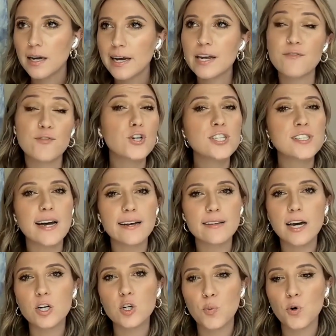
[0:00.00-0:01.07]
if you're a
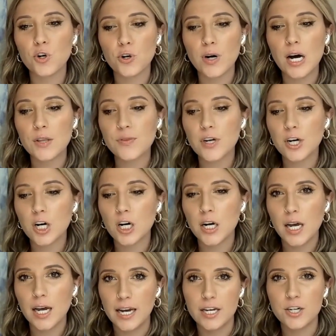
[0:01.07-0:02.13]
sideline reporter out there
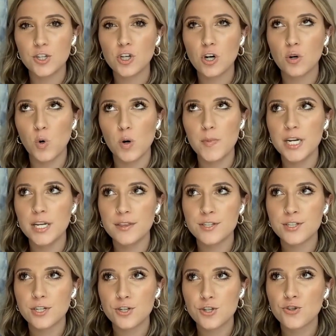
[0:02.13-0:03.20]
and you're a woman in
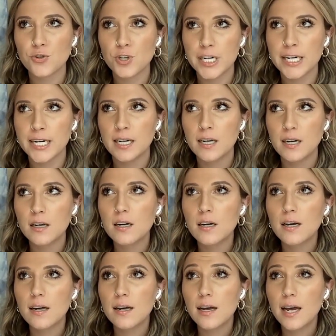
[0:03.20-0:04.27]
this industry,
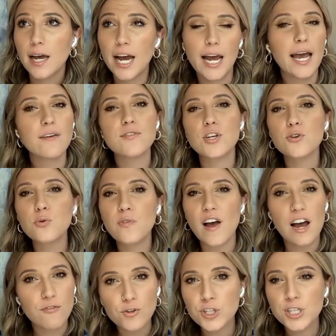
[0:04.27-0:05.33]
have you
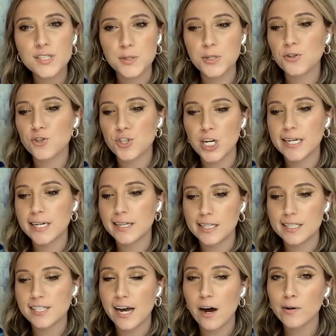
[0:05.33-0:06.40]
ever considered taking
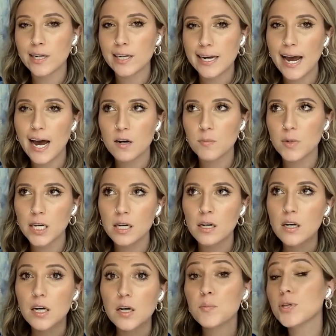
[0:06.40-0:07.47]
the Scouting
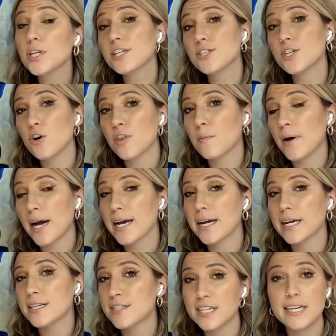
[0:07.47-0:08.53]
Academy? Please know that
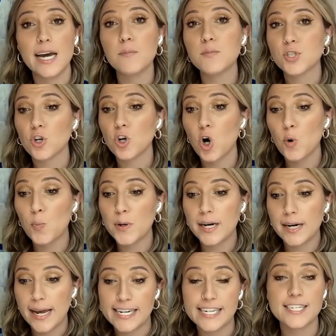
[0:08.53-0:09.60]
my DMs are open
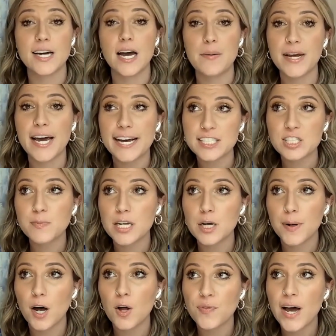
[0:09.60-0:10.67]
at any time to ask me
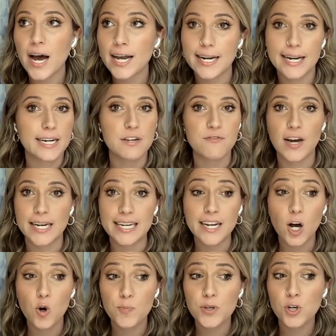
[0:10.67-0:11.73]
about that. And if I can
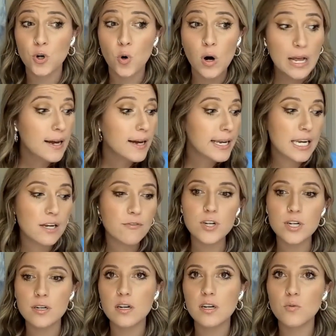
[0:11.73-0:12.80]
help you,
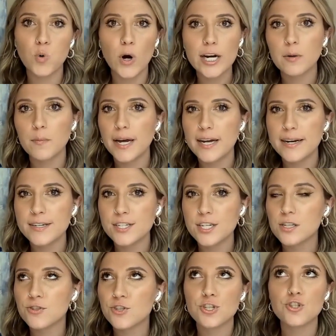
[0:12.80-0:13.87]
even
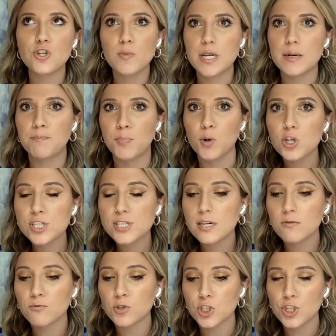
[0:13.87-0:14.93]
recommend just so many books that
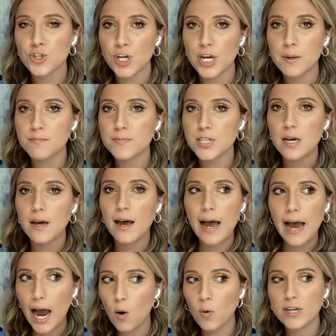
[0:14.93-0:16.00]
have really shaped
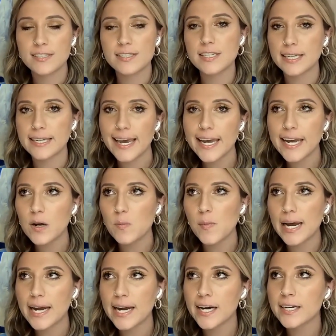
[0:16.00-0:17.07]
how I see the game.
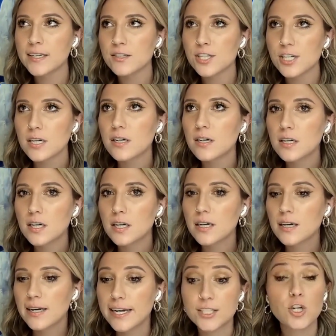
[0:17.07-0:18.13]
And
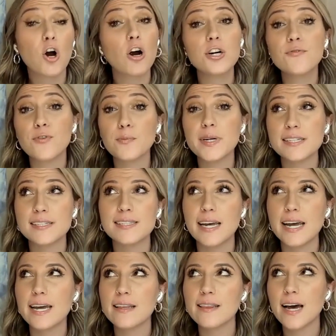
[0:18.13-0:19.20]
it's hard for me to
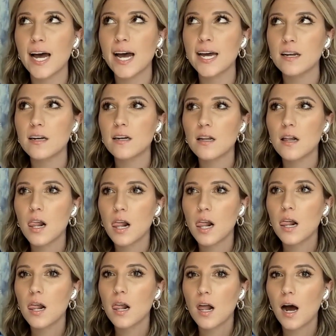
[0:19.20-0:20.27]
say that
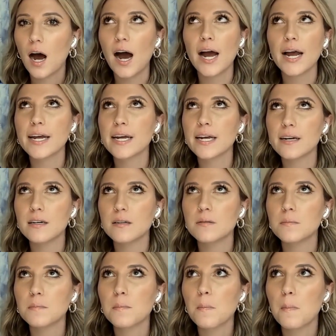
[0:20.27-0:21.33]
I
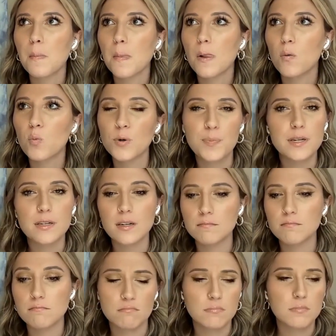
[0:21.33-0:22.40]
would be
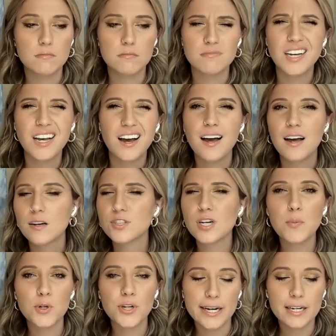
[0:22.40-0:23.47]

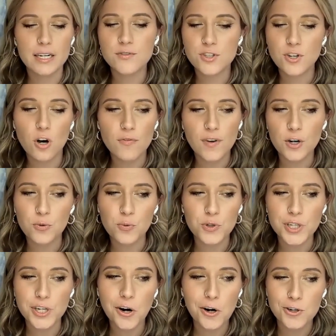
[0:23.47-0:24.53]
double negatives and all that are
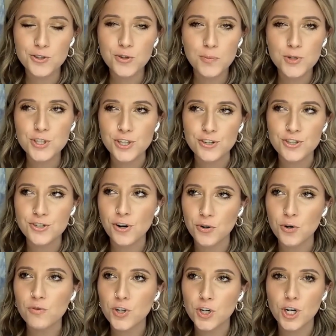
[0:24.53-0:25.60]
really hard. So I'm just going to
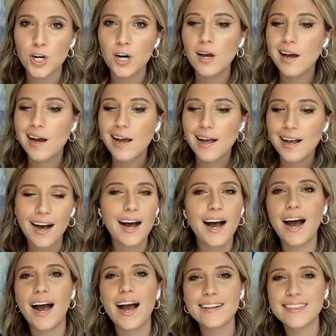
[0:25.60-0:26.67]
start over.
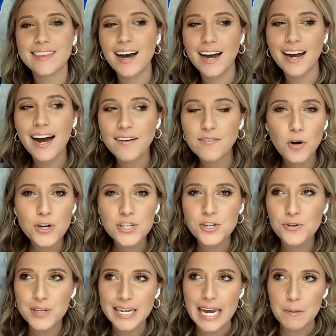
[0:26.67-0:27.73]
I've always
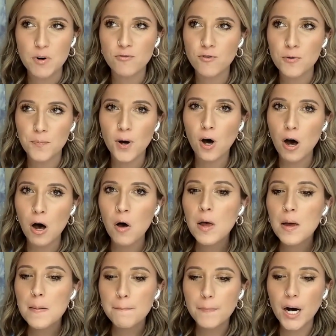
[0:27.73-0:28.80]
known the game of
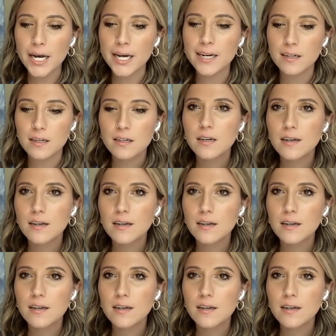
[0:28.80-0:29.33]
football, but